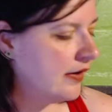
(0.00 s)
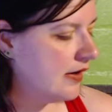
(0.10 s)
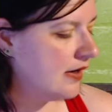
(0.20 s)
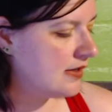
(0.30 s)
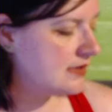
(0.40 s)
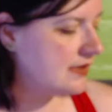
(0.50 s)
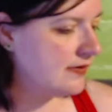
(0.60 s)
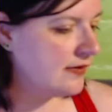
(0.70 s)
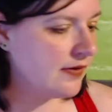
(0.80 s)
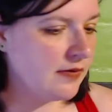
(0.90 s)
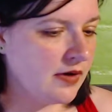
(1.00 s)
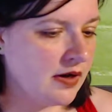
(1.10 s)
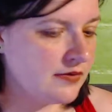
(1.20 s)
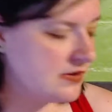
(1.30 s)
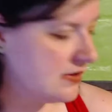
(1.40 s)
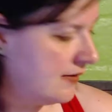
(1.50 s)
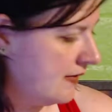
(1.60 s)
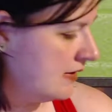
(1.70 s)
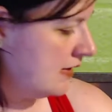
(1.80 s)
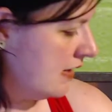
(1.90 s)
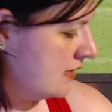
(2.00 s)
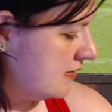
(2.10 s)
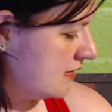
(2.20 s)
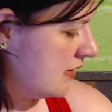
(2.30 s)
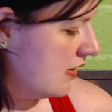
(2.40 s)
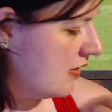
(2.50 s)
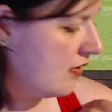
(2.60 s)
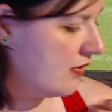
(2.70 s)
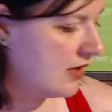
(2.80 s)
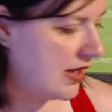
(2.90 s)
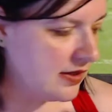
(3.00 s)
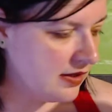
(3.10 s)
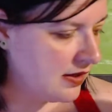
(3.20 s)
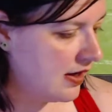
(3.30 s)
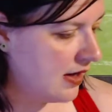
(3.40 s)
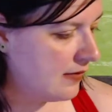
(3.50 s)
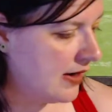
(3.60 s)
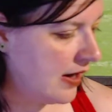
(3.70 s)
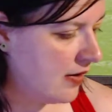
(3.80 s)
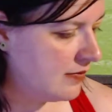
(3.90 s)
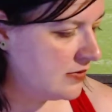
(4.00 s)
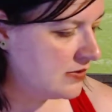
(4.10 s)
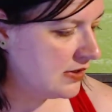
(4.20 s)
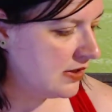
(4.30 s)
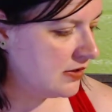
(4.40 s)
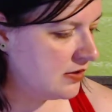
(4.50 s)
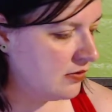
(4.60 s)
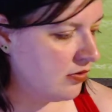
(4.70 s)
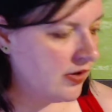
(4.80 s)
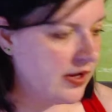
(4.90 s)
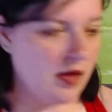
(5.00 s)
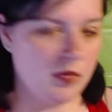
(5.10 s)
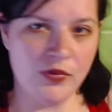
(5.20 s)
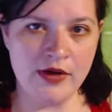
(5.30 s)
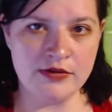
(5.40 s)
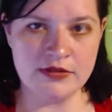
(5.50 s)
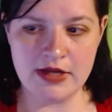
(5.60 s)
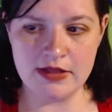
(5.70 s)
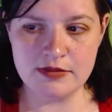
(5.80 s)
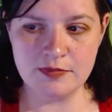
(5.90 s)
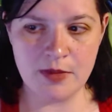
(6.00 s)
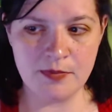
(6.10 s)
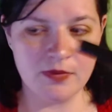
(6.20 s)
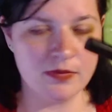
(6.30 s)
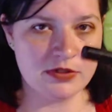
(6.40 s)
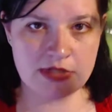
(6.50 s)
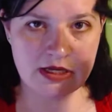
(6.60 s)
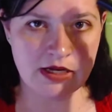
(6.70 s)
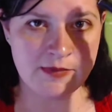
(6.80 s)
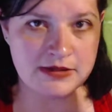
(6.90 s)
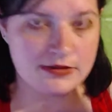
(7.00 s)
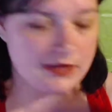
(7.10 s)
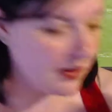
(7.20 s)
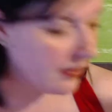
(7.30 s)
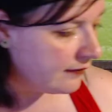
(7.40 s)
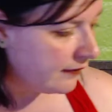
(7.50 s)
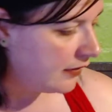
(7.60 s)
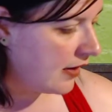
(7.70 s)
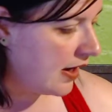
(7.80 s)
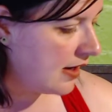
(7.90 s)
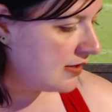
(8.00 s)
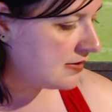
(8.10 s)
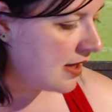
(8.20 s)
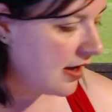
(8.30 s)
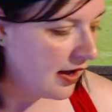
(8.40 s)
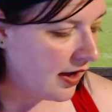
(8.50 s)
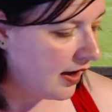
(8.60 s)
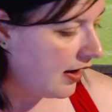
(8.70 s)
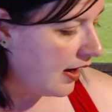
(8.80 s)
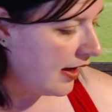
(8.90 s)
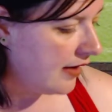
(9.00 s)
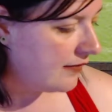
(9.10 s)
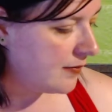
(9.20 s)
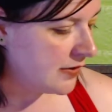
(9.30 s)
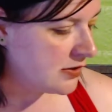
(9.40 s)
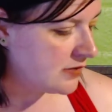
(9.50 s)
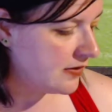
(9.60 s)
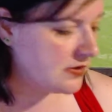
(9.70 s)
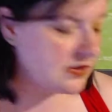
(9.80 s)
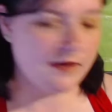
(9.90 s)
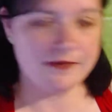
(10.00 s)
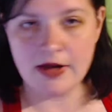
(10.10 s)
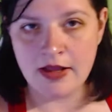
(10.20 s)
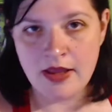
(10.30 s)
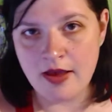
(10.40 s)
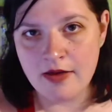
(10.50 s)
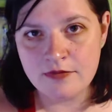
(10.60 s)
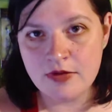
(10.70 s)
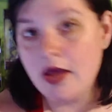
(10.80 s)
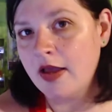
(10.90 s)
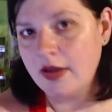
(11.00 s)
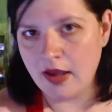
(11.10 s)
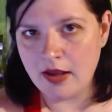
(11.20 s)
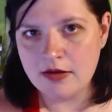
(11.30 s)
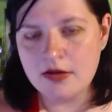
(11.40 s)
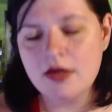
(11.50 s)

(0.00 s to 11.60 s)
because even if I run out of stuff like this, or like right now I'm using like the L'Oreal Brow Stylist Plumper, which is like a mascara for your eyes. I have a bunch of other stuff, and I have, again,